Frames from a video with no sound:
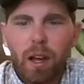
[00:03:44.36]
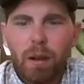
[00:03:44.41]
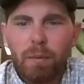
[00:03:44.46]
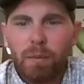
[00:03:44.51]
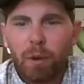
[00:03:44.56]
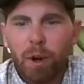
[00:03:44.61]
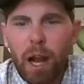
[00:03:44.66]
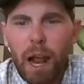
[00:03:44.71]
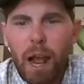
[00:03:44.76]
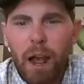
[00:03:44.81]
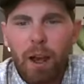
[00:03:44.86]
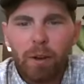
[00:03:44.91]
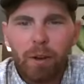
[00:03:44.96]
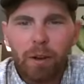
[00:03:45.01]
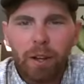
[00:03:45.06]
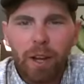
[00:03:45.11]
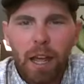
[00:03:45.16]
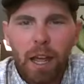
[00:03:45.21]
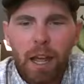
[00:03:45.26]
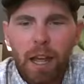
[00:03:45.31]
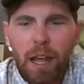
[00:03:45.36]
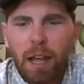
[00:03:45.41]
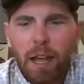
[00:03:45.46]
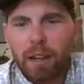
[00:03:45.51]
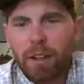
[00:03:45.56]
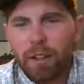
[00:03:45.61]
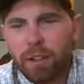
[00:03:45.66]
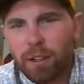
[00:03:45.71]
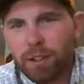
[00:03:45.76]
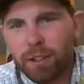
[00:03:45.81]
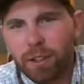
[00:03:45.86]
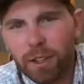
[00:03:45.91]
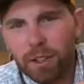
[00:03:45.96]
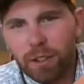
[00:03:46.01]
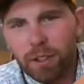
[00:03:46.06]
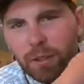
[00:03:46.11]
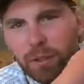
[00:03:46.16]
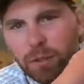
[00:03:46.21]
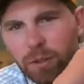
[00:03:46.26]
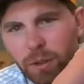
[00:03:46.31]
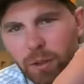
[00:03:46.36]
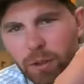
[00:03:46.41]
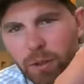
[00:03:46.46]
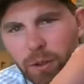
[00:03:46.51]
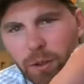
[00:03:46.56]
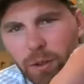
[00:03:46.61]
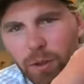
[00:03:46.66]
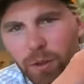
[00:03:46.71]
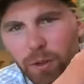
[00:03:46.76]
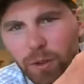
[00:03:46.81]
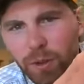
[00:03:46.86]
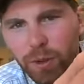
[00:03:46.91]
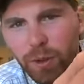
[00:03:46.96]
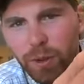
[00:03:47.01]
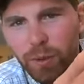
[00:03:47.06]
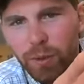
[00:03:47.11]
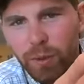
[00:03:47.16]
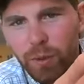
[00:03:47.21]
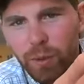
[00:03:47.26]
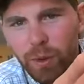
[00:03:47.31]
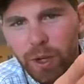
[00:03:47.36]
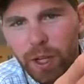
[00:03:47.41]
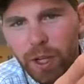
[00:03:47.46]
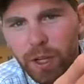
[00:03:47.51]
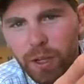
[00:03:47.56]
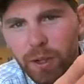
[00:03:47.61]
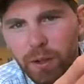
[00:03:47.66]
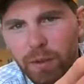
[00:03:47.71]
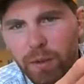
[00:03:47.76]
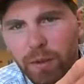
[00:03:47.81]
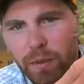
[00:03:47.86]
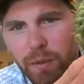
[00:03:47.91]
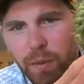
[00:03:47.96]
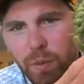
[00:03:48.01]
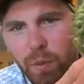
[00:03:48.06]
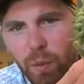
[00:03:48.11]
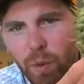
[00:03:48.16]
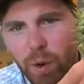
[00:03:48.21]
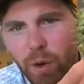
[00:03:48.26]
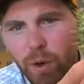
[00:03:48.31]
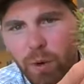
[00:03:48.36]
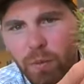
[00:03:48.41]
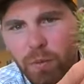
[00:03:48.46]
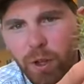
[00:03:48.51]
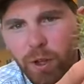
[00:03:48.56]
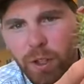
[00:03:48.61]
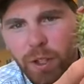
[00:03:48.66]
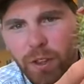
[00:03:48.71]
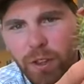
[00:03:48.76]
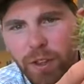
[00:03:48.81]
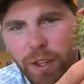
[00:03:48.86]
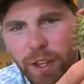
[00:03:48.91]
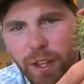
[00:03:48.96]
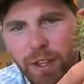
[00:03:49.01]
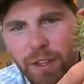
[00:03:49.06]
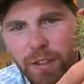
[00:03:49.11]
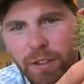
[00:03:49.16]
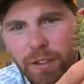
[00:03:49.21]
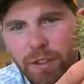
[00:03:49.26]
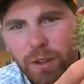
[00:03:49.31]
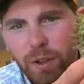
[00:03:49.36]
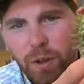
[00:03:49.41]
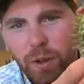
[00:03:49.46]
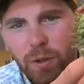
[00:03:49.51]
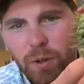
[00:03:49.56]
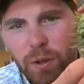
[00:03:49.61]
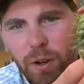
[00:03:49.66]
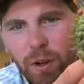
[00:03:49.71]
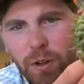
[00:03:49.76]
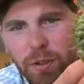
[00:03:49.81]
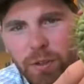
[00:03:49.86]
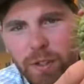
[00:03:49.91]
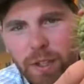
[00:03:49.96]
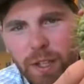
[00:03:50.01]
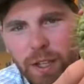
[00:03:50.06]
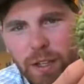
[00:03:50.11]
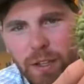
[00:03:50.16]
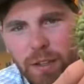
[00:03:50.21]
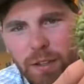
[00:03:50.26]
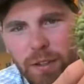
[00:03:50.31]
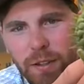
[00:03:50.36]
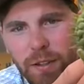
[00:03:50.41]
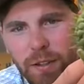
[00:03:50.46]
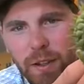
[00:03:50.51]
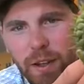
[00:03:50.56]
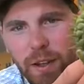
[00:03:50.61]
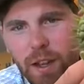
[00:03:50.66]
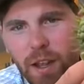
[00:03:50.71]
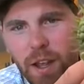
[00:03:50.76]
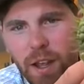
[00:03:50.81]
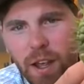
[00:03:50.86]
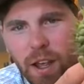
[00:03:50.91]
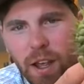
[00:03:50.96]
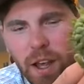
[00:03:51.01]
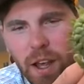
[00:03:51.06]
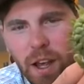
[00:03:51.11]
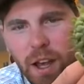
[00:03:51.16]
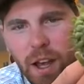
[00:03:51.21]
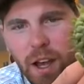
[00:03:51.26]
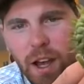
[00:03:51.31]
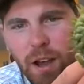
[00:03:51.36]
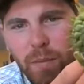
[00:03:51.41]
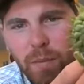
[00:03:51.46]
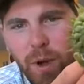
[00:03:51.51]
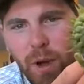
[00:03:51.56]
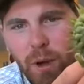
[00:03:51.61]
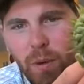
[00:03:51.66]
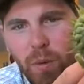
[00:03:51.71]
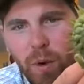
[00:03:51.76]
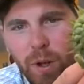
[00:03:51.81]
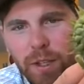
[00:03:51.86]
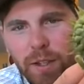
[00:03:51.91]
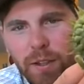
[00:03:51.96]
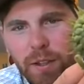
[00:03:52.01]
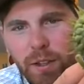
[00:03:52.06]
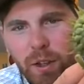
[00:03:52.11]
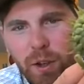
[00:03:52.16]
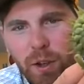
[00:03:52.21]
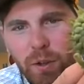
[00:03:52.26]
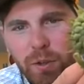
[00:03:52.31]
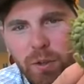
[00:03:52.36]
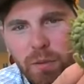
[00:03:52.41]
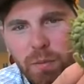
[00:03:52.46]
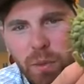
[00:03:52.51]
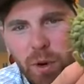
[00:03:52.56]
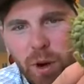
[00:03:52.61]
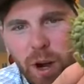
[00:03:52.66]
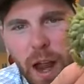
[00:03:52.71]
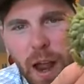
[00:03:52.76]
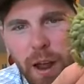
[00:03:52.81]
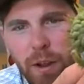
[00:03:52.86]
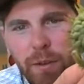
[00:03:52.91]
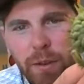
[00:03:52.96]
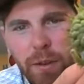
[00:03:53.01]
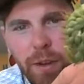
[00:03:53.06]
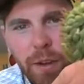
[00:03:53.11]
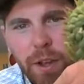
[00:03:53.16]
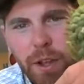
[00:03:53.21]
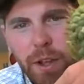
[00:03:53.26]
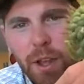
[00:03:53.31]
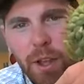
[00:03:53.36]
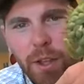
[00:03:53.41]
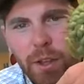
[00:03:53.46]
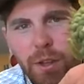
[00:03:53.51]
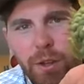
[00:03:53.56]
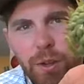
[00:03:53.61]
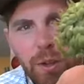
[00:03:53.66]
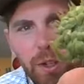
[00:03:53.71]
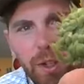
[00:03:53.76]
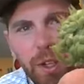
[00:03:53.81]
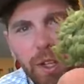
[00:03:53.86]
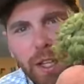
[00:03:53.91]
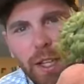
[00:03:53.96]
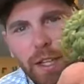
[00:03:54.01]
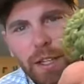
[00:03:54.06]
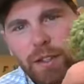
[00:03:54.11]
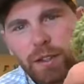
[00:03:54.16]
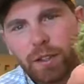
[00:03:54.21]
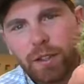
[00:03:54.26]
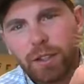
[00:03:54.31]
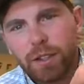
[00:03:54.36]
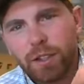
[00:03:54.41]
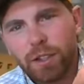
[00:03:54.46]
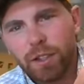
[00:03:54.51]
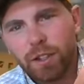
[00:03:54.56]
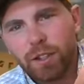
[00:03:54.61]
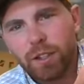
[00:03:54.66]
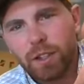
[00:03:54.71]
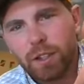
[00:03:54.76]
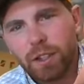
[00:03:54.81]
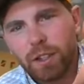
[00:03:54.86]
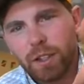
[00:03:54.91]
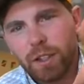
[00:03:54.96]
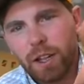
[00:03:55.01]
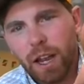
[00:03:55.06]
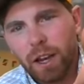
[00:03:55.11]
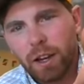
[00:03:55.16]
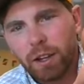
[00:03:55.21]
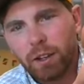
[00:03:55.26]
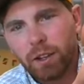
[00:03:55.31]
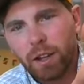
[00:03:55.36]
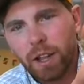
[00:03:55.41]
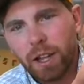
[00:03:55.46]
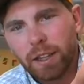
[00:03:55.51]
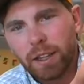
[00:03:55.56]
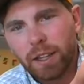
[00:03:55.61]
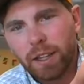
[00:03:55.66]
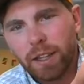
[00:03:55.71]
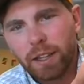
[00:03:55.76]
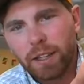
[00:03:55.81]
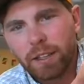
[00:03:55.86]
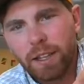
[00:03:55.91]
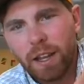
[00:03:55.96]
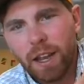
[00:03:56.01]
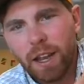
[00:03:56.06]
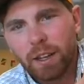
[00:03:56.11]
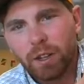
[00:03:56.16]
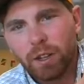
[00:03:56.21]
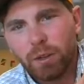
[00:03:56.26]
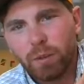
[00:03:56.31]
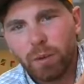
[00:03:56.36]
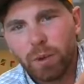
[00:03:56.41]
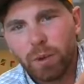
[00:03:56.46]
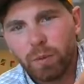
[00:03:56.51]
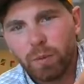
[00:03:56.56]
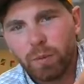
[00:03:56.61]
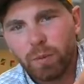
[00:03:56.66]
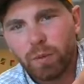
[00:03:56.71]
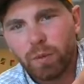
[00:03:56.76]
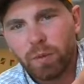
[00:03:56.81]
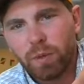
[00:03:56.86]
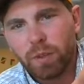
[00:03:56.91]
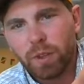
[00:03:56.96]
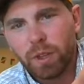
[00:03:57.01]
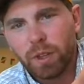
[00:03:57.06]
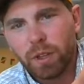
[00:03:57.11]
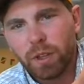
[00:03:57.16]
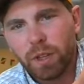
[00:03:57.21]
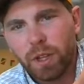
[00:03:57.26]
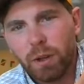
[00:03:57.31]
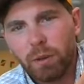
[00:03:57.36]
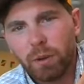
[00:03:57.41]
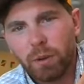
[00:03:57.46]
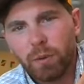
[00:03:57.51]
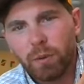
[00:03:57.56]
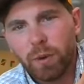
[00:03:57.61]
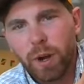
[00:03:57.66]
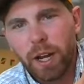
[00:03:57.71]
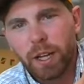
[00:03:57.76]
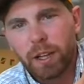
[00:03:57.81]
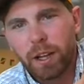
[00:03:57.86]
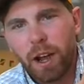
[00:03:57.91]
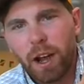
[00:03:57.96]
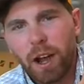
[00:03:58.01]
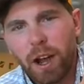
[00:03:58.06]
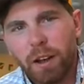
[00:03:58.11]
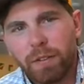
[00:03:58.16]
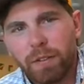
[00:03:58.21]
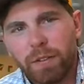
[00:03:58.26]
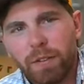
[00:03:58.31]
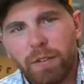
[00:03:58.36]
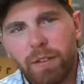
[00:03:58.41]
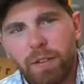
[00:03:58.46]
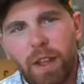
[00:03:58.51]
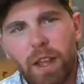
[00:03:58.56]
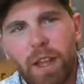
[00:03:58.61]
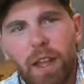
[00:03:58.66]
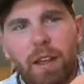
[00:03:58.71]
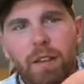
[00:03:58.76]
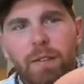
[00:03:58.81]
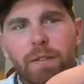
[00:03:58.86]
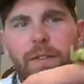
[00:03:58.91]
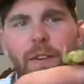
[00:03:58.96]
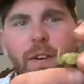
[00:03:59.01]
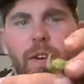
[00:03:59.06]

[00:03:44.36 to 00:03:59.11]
brown, and you see those little green worm-looking things? Those are all seeds. But once those brown, you could easily just kind of go like this, and they would rake off and